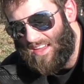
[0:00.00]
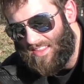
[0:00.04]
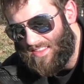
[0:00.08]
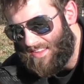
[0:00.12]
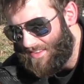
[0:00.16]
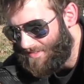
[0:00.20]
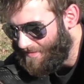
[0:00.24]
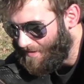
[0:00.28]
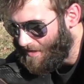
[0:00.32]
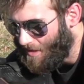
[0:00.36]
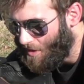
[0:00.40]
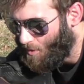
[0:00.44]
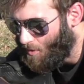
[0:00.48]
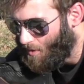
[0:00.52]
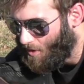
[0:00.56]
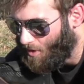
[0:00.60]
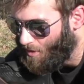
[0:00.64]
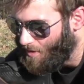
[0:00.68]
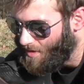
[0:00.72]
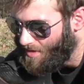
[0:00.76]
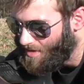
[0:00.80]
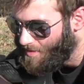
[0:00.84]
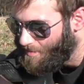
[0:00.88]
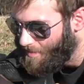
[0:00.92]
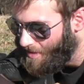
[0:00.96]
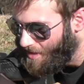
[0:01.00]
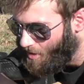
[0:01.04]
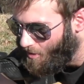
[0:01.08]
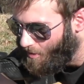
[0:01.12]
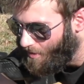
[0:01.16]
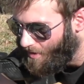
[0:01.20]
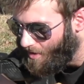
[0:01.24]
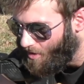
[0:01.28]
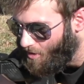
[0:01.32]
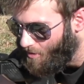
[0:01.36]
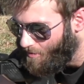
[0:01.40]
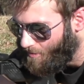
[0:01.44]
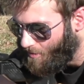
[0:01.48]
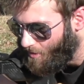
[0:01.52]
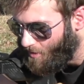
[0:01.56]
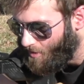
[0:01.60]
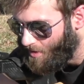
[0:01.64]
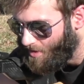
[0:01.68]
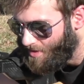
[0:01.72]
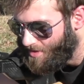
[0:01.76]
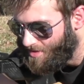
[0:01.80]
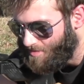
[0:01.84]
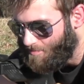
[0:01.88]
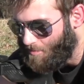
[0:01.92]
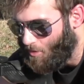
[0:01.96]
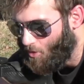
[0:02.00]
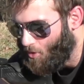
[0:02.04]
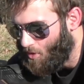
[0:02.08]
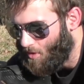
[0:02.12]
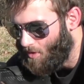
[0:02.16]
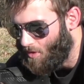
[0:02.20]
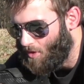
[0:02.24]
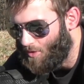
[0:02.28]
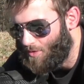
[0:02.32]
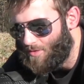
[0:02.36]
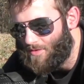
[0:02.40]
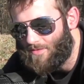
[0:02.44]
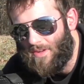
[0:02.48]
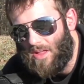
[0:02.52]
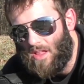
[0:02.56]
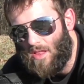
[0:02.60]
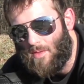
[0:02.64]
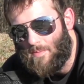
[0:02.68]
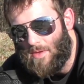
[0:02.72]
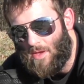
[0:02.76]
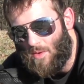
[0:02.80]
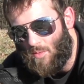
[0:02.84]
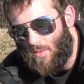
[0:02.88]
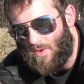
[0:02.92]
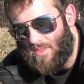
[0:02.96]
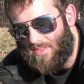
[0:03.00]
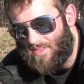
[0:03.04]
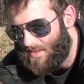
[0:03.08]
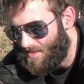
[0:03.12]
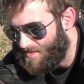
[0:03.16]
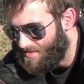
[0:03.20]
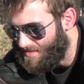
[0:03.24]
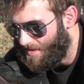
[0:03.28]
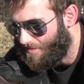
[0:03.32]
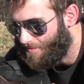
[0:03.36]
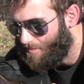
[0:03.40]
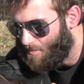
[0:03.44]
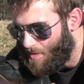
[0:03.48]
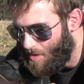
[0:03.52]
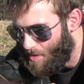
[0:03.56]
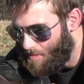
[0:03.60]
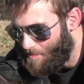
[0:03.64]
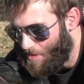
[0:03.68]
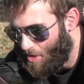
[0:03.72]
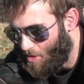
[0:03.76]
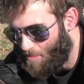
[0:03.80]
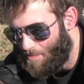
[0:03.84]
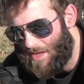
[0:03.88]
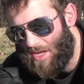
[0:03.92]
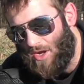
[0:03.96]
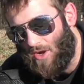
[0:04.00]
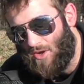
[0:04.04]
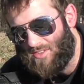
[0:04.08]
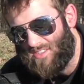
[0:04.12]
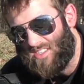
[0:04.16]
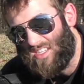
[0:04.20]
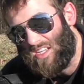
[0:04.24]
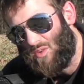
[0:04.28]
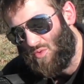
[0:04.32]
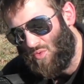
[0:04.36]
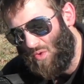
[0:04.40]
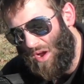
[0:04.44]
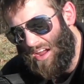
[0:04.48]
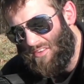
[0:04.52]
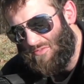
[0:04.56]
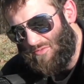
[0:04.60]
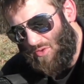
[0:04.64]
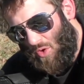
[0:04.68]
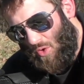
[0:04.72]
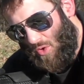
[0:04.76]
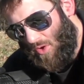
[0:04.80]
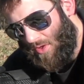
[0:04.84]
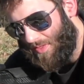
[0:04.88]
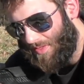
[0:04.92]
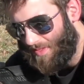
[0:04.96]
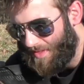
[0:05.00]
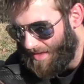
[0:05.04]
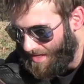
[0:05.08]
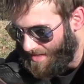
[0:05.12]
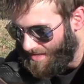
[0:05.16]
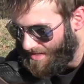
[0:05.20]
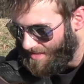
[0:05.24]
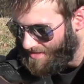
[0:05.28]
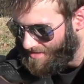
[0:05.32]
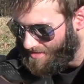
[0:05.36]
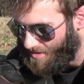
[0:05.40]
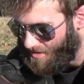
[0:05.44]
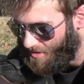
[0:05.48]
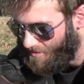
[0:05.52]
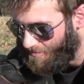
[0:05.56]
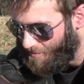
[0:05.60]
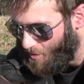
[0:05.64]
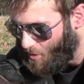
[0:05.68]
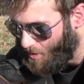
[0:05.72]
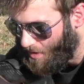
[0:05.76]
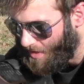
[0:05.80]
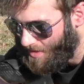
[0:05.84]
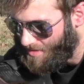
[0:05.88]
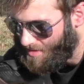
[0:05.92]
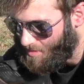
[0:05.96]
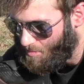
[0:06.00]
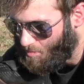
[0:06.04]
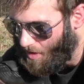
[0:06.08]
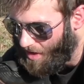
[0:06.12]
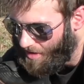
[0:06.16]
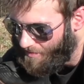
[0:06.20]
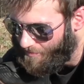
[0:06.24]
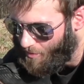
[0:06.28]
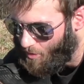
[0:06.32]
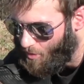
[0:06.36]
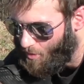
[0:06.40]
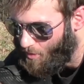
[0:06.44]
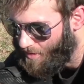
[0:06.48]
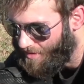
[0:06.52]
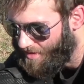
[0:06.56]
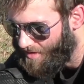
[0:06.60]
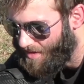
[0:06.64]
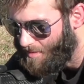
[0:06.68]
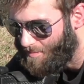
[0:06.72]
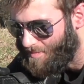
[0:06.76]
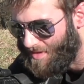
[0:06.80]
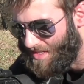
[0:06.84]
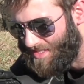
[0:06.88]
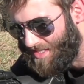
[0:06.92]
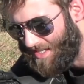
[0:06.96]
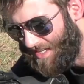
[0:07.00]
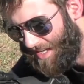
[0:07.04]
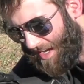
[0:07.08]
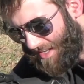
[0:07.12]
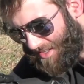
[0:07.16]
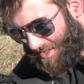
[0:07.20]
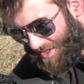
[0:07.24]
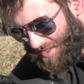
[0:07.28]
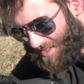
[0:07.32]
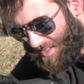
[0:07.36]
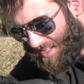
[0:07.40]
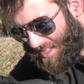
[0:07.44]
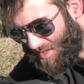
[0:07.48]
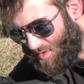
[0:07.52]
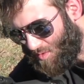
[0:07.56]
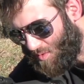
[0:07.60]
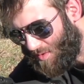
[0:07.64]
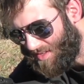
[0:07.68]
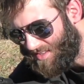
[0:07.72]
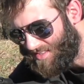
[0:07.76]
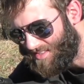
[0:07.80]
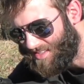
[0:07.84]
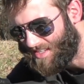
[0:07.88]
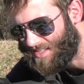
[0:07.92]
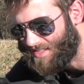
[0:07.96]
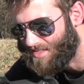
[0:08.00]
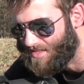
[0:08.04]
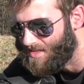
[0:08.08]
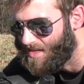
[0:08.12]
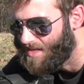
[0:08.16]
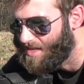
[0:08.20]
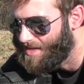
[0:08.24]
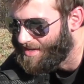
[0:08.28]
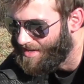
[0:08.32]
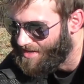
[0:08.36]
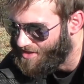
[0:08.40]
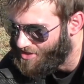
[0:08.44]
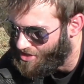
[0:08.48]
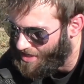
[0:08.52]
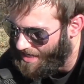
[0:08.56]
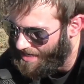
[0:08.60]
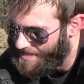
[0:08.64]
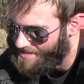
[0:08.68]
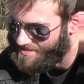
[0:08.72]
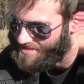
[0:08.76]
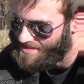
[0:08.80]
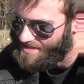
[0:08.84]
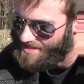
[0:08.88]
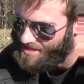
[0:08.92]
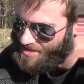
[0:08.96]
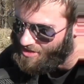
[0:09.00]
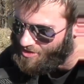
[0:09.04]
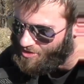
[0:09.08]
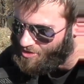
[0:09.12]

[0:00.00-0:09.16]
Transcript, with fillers: In this video we're going to be going over some more low development with this 7mm PRC rifle that it's a full custom rifle with an MDT hnt 26 chassis,